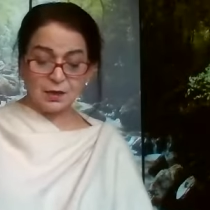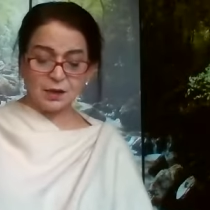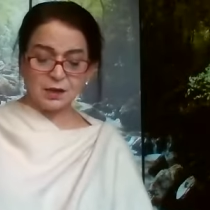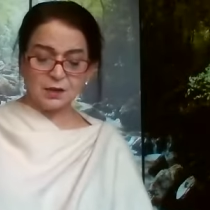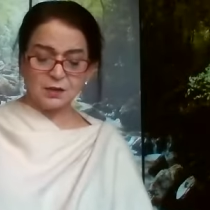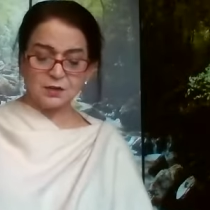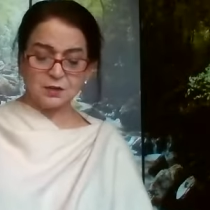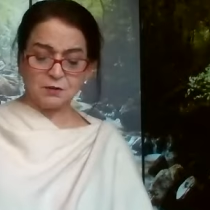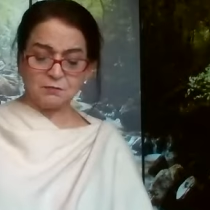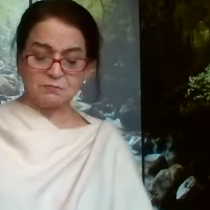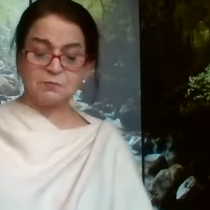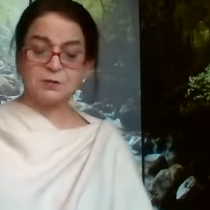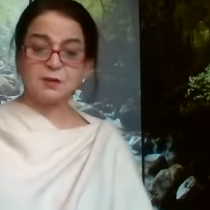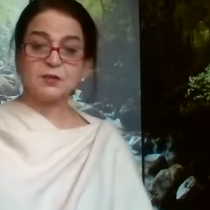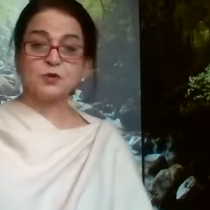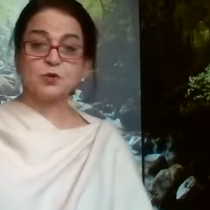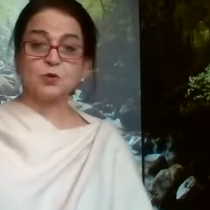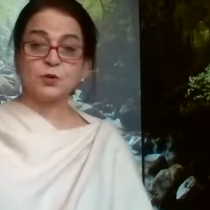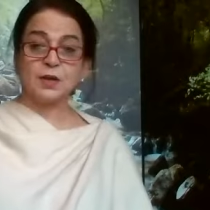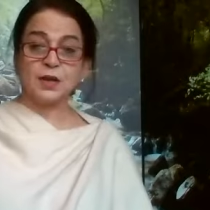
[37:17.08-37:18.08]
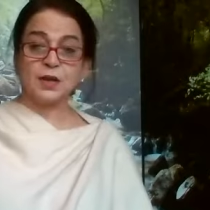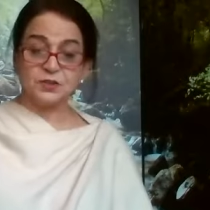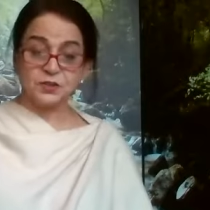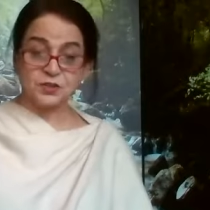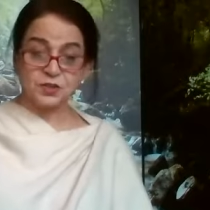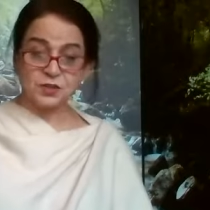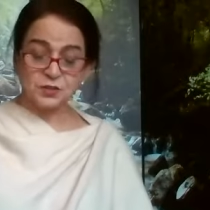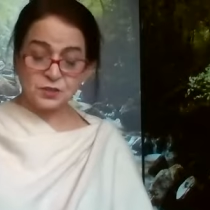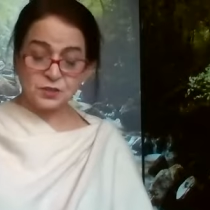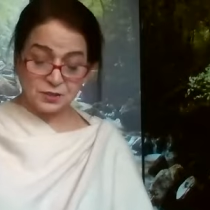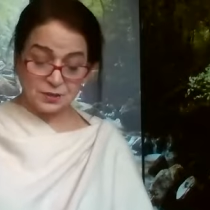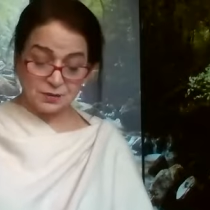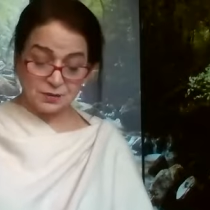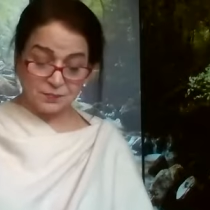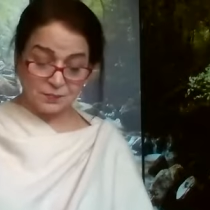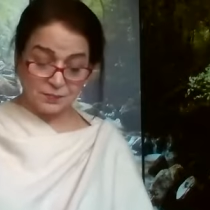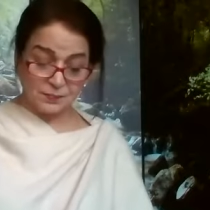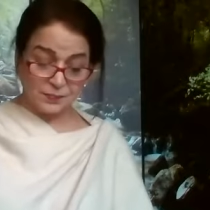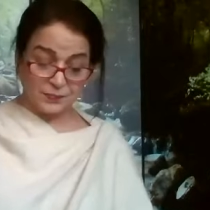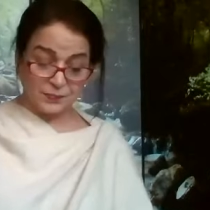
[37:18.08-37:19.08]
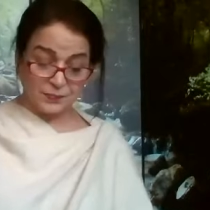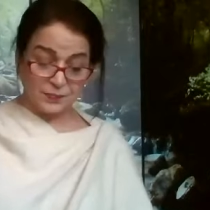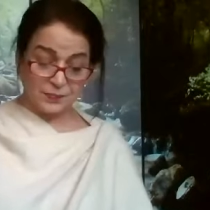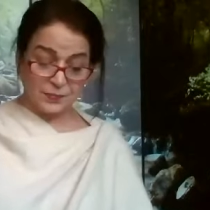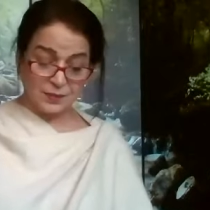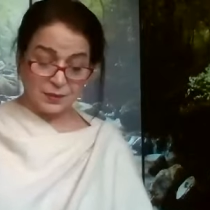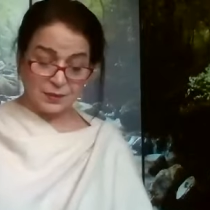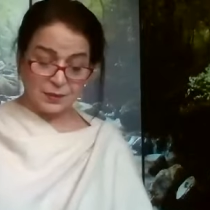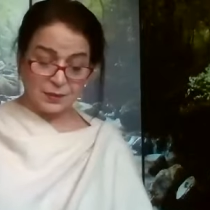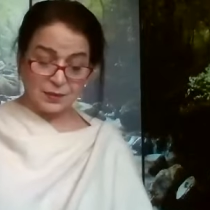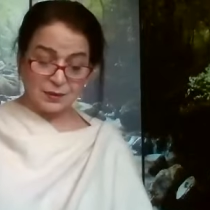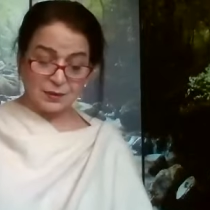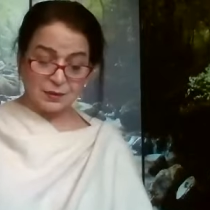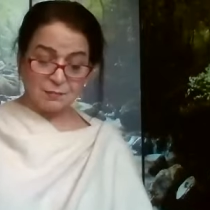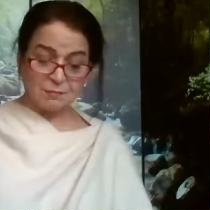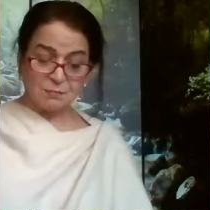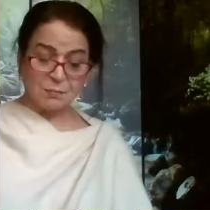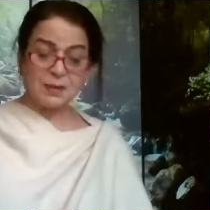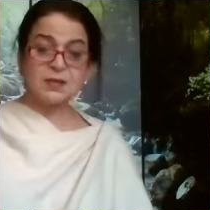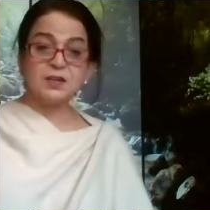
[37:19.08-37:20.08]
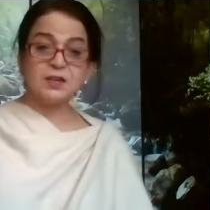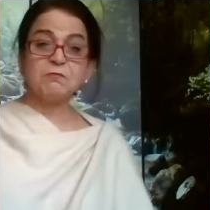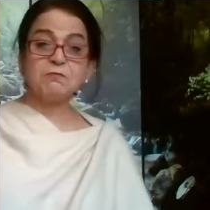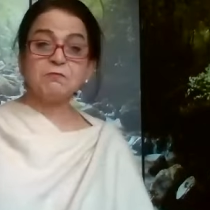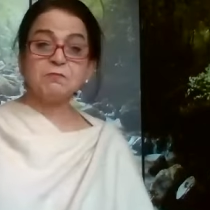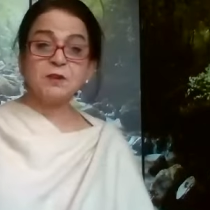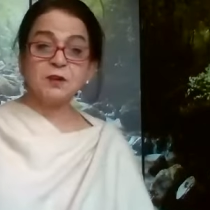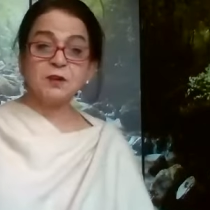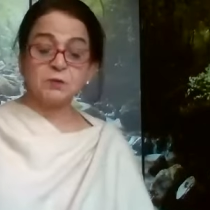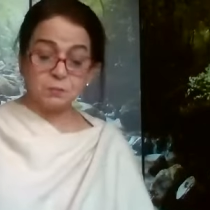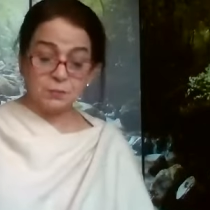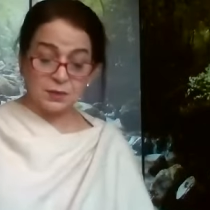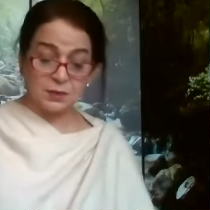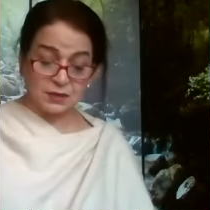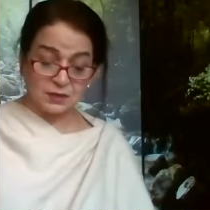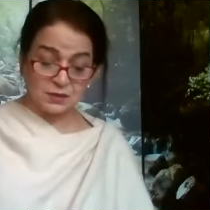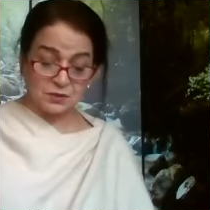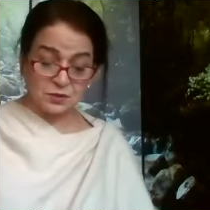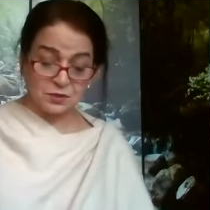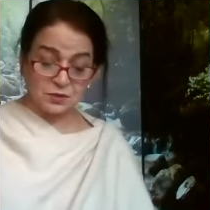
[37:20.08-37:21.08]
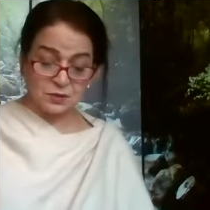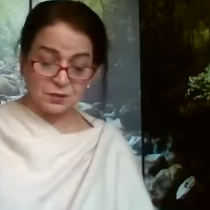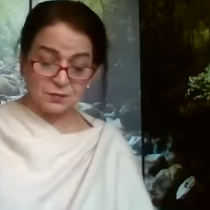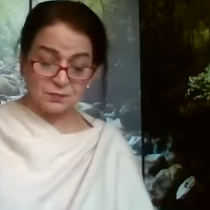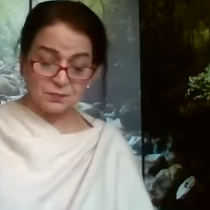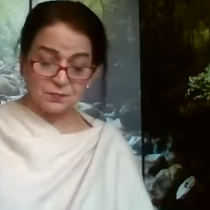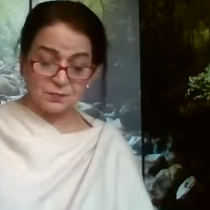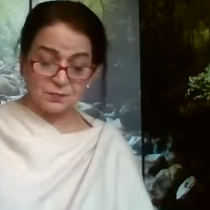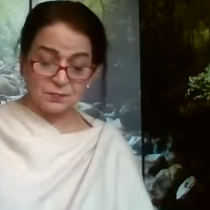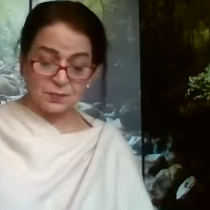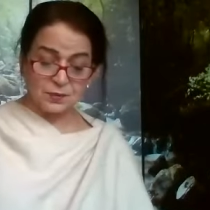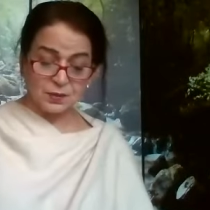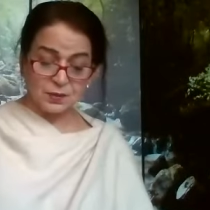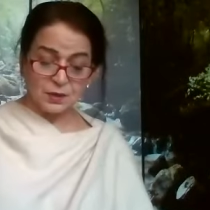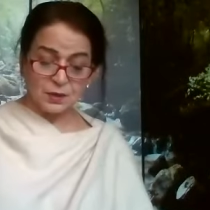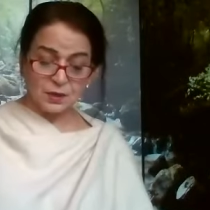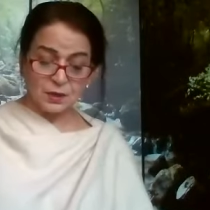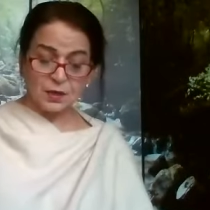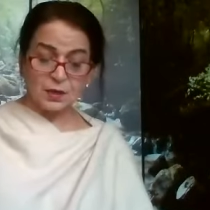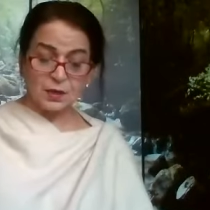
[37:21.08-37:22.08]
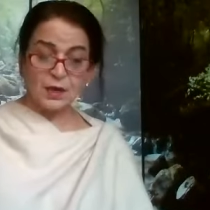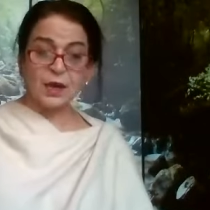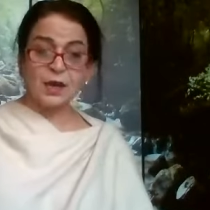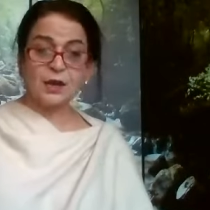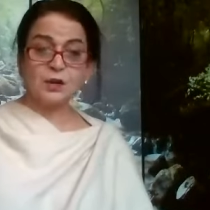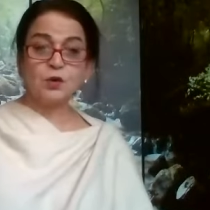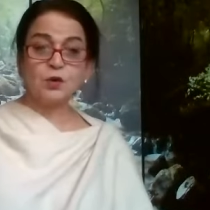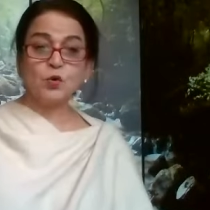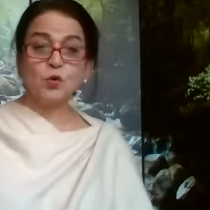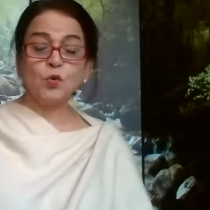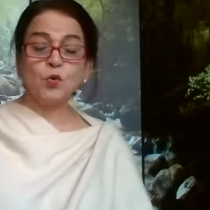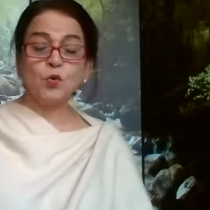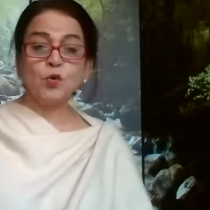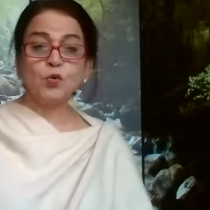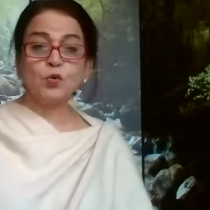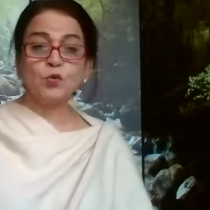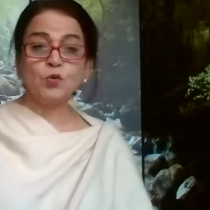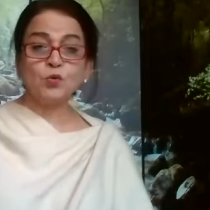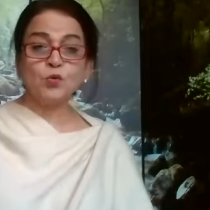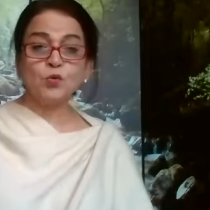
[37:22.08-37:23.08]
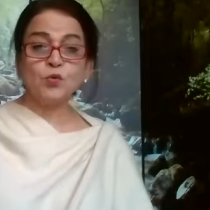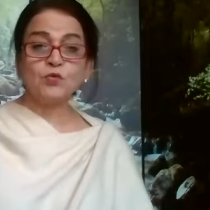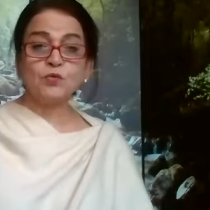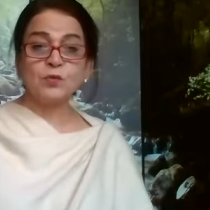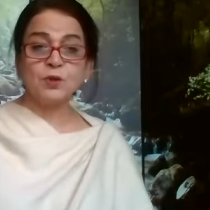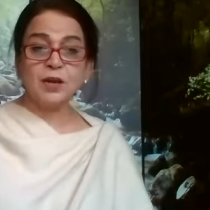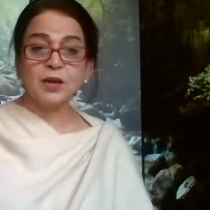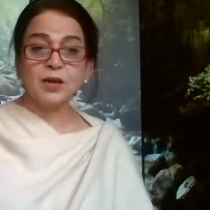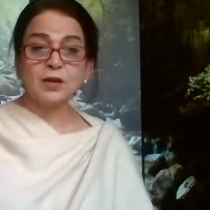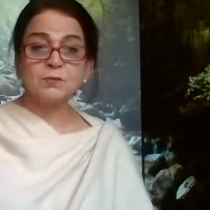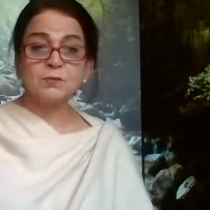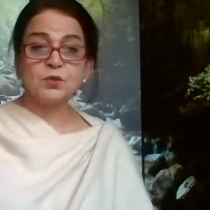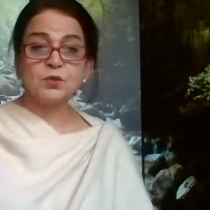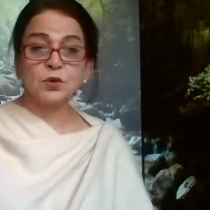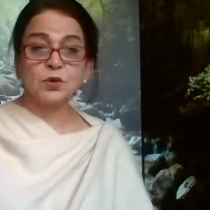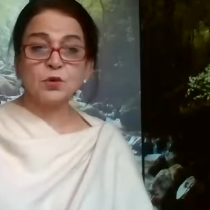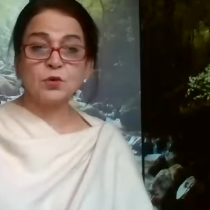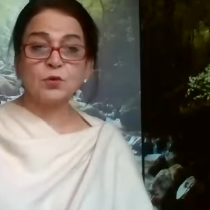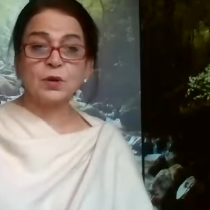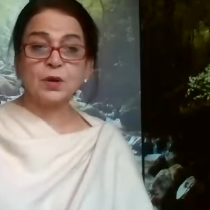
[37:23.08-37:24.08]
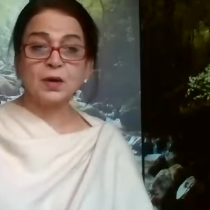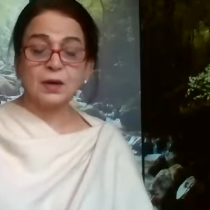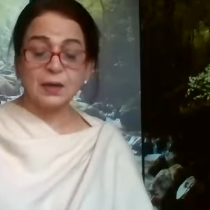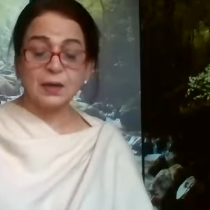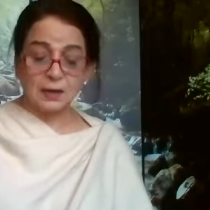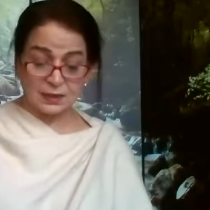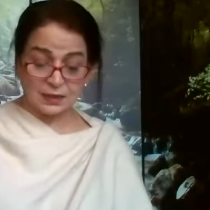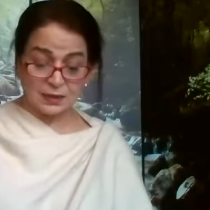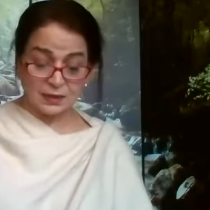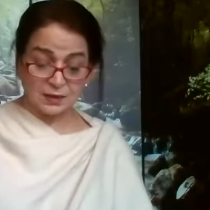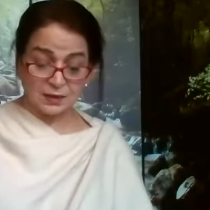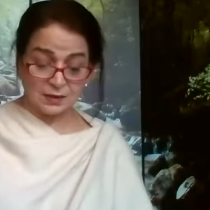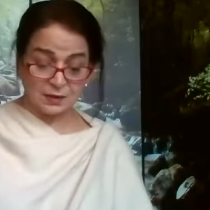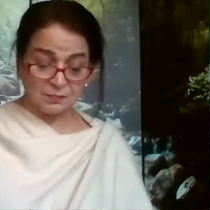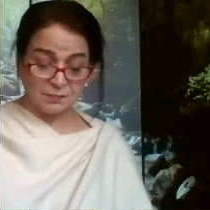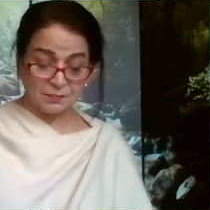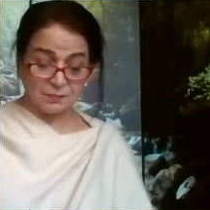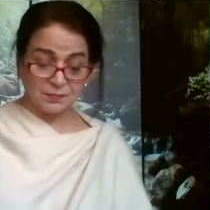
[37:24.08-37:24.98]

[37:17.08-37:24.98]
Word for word: in different occasions by different means and no two flames look alike